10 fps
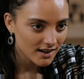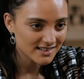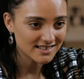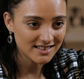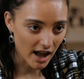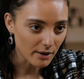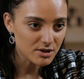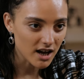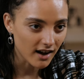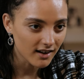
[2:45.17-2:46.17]

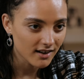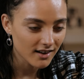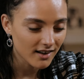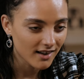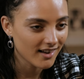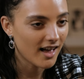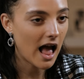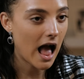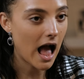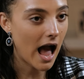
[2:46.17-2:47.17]
Skepta,
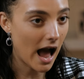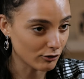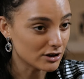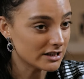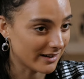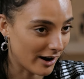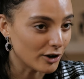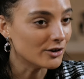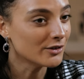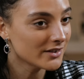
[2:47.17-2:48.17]
Harry
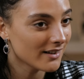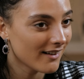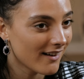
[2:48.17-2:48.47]
Styles,